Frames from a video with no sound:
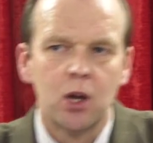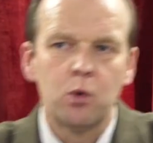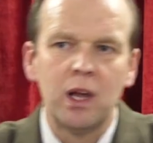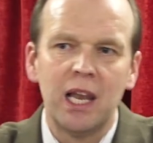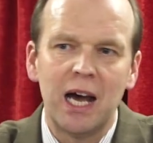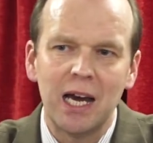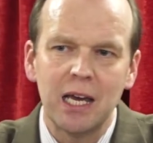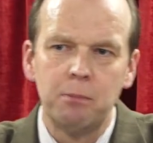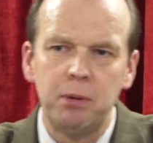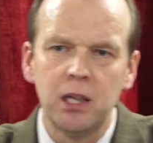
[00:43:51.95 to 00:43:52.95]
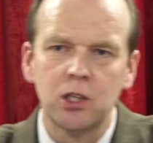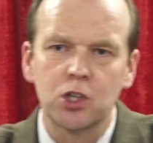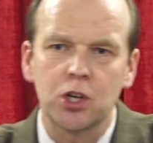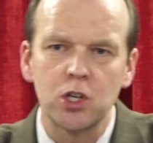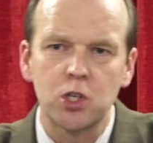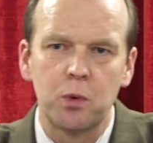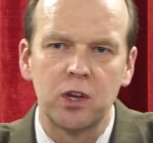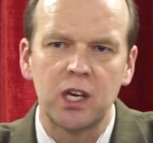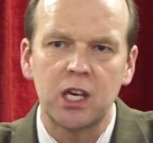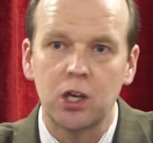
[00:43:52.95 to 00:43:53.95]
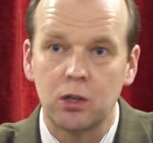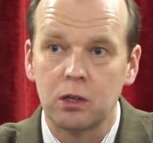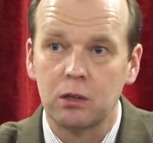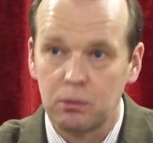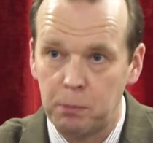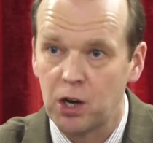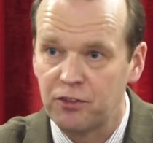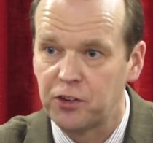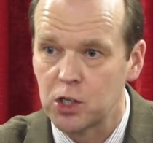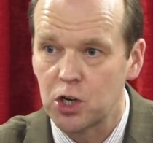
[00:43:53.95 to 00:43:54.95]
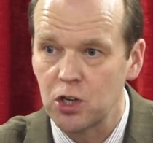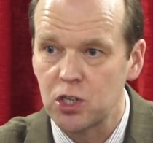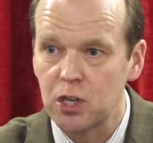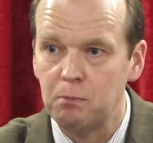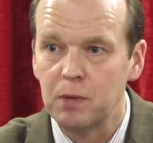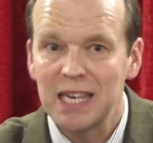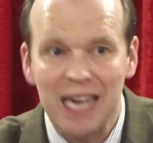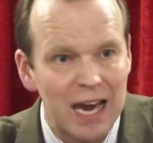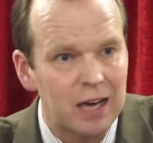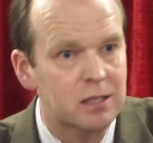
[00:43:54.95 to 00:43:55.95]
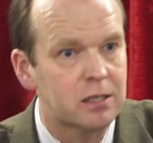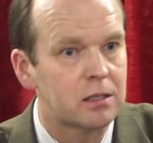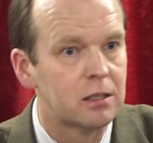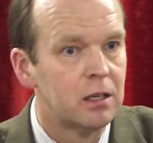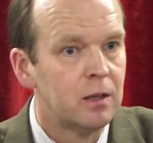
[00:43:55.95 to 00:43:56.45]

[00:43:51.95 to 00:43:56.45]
Reliable, trustworthy. Could Potiphar trust him? Yes.